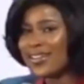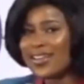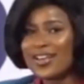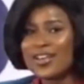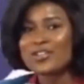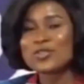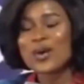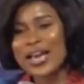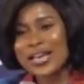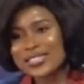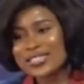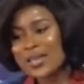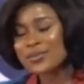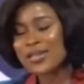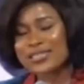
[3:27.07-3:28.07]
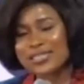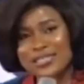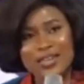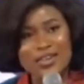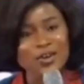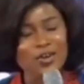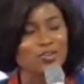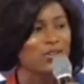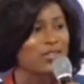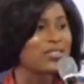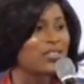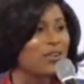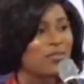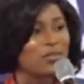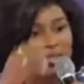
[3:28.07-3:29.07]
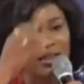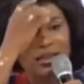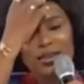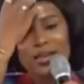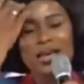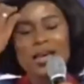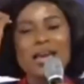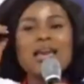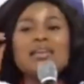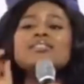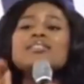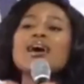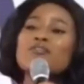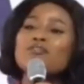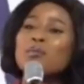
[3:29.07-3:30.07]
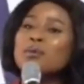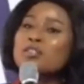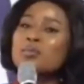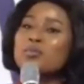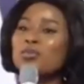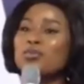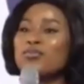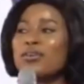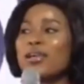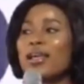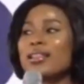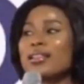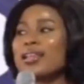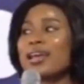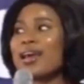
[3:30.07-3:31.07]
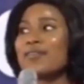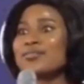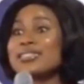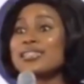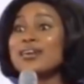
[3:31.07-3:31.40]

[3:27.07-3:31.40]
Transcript: So I accept, I sign a contract and everything. It's time for me to move, and then I have to tell